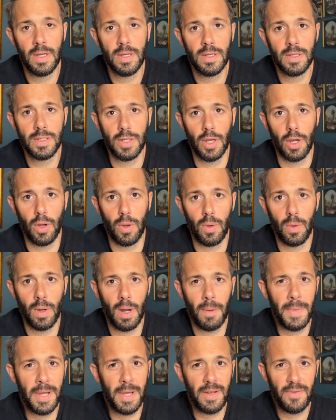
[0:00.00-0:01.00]
So
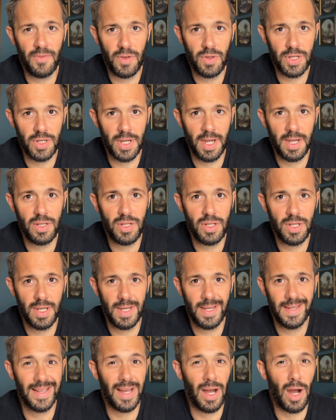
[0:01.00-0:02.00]
I made a few
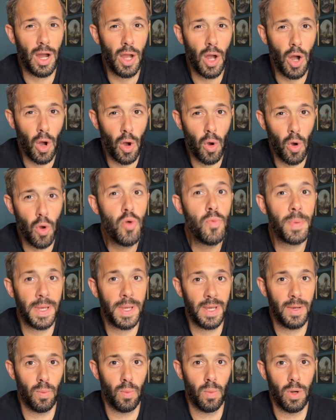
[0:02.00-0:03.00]
changes. I hope
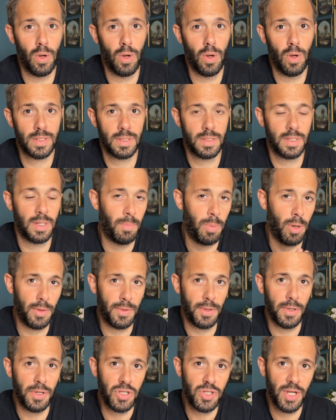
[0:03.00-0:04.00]
it worked because I applied
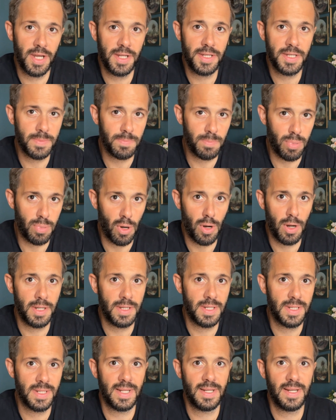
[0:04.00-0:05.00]
those changes prior
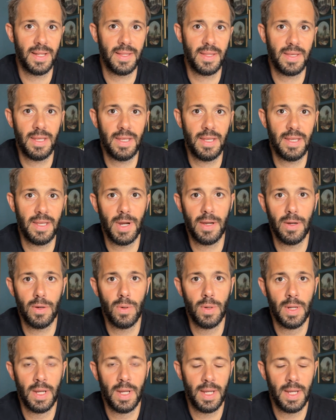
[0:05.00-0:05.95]
to sending the email.